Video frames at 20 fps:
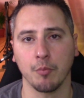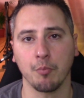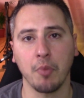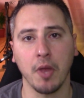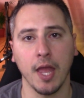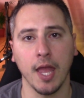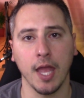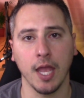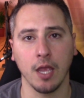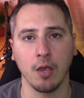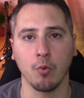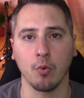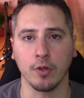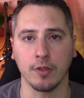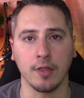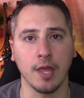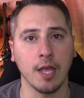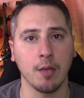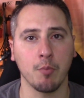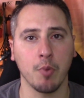pay, what
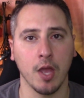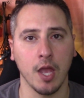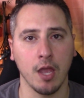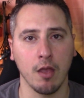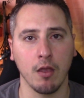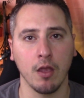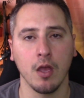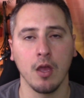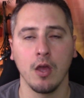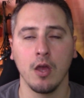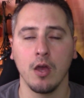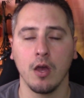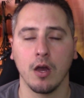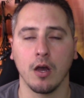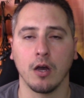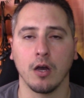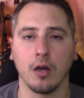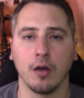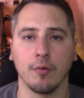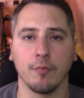they pay
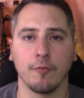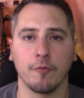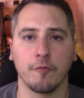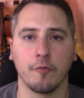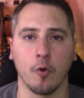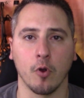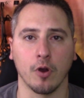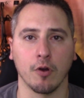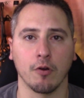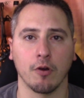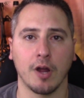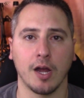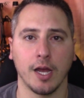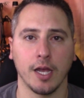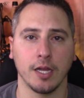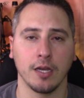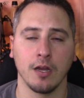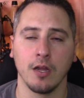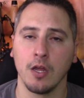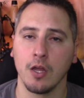for a
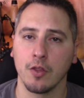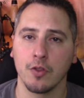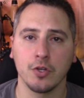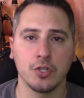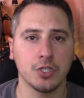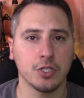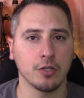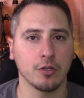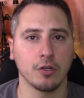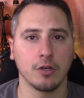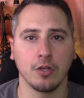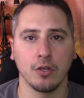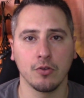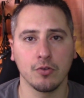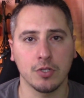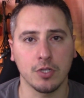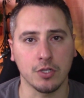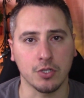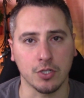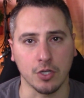ride, they're still going to
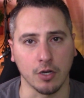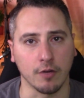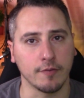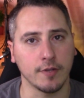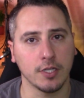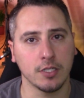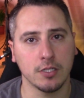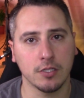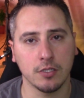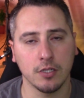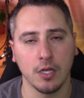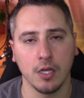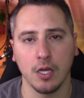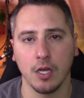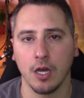use the service.